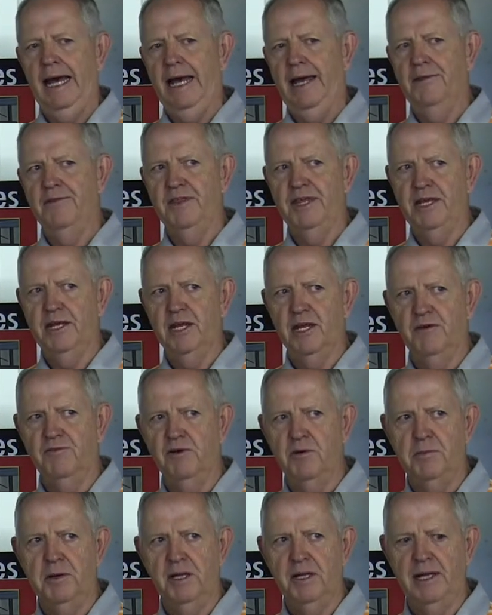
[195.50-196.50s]
and the
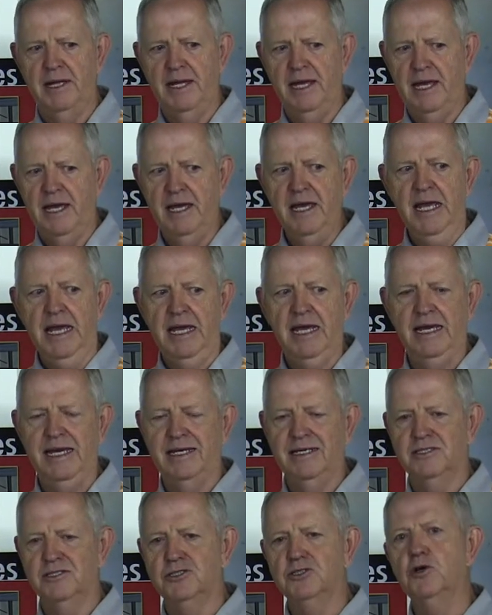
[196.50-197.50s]
livability
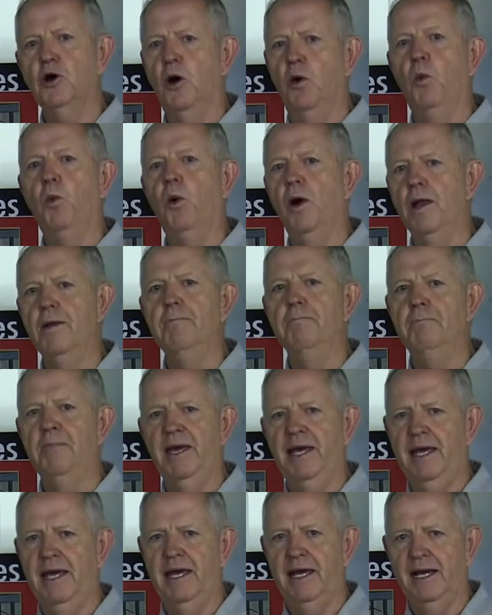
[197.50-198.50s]
is one
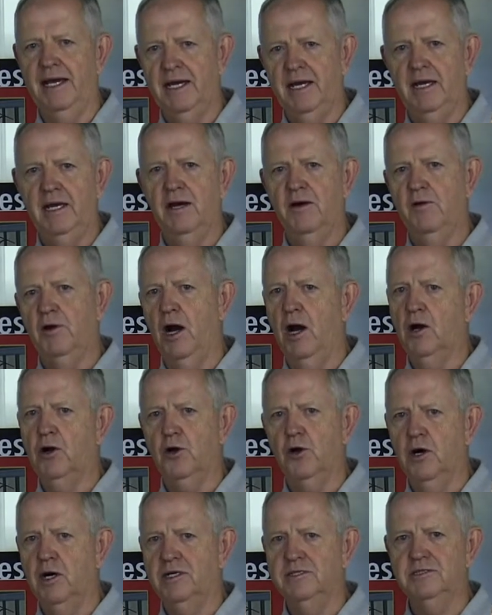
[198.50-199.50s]
pig
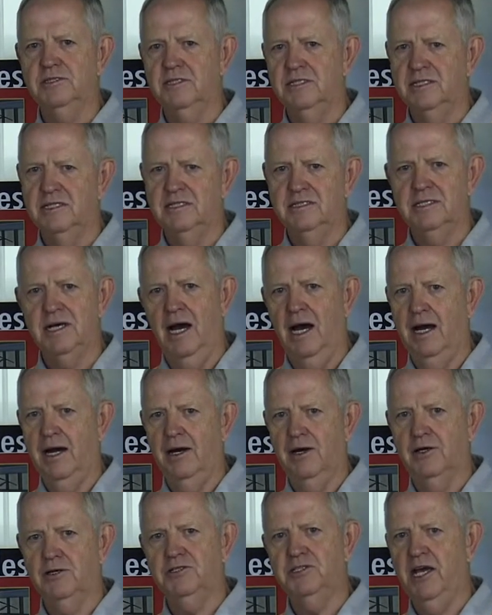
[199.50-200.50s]
across the
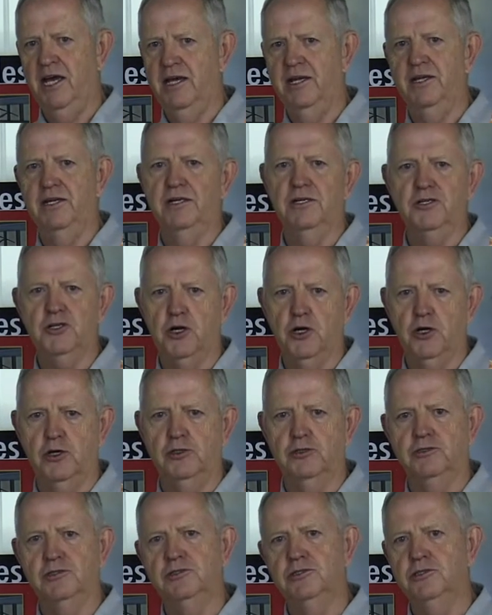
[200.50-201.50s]
entire 10
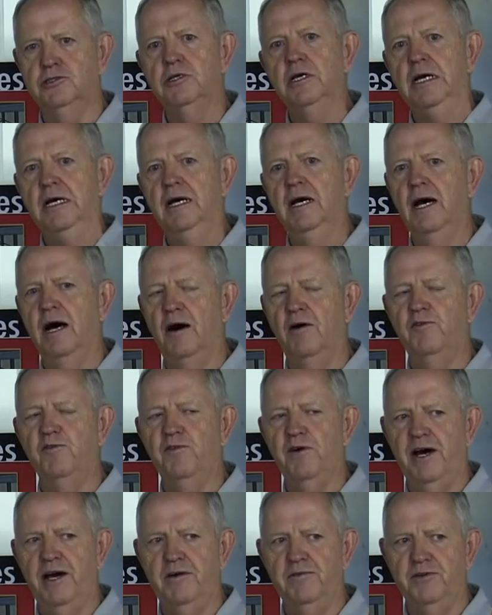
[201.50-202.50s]
turns of
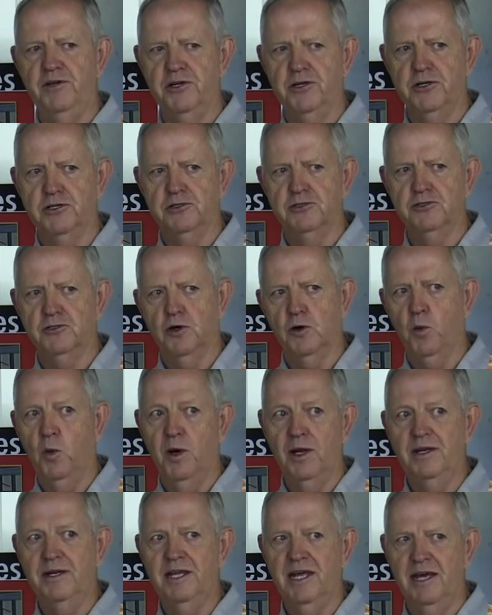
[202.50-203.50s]
five years, or
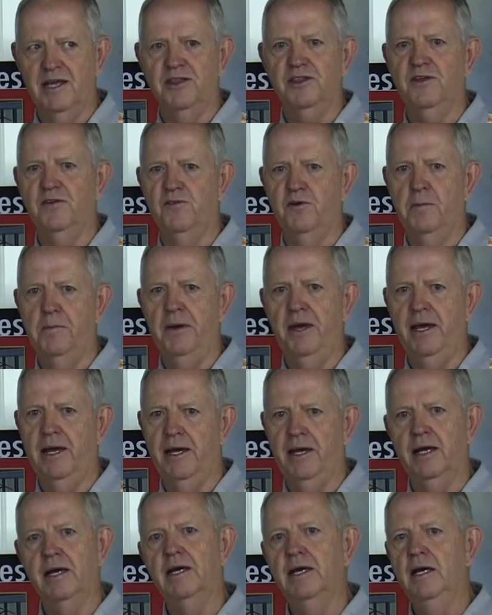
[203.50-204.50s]
one tenth of a
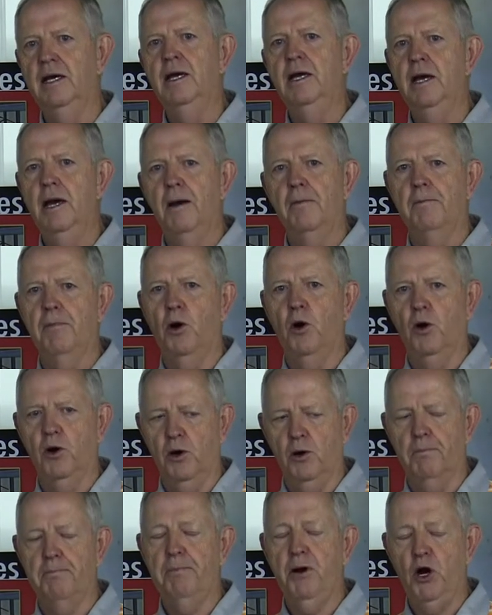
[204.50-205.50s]
pig
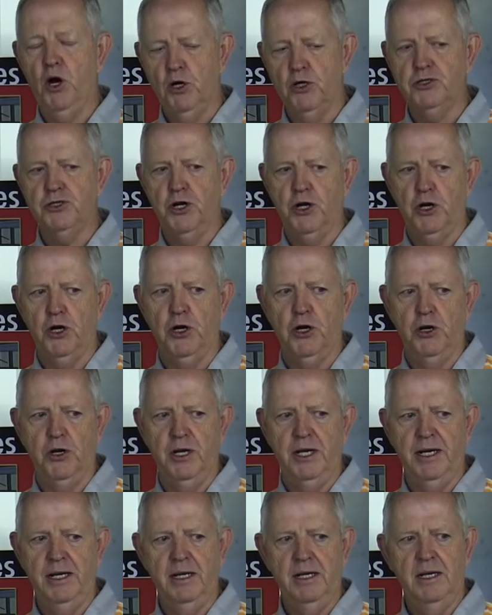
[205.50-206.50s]
per, per
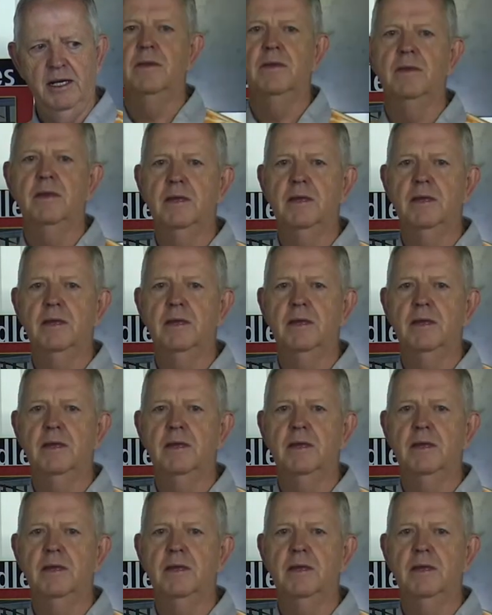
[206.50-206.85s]
turn.